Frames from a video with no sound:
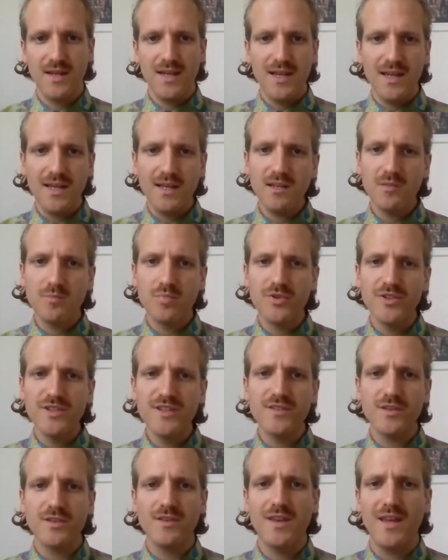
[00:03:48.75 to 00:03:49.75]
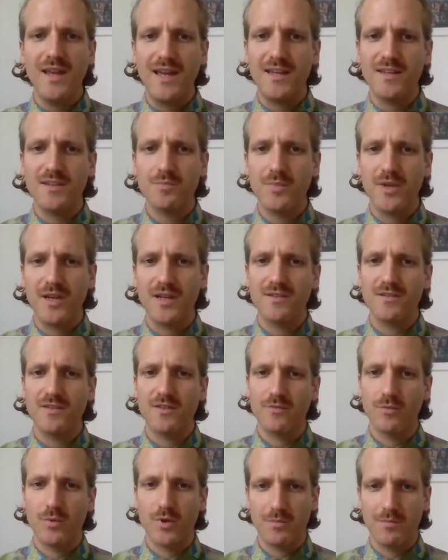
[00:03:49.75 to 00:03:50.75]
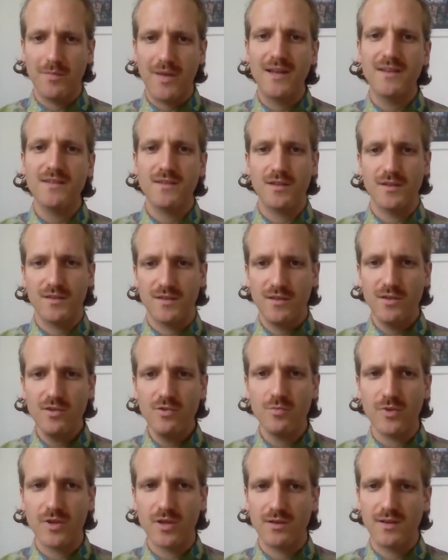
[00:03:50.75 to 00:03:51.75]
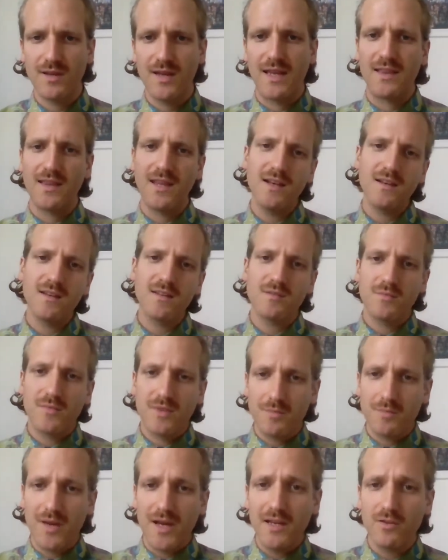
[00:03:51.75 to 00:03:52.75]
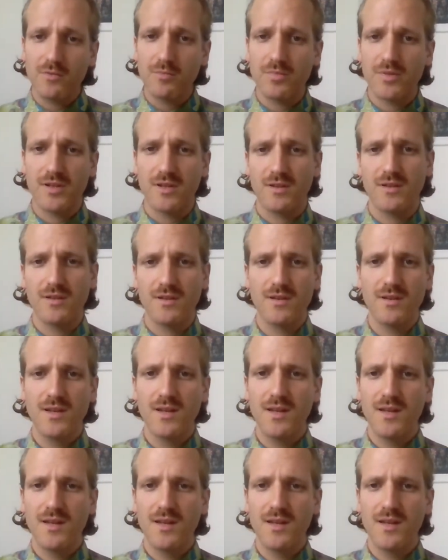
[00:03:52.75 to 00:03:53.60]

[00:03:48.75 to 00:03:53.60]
and it builds on the aspects of what makes us human. And that is, in my opinion,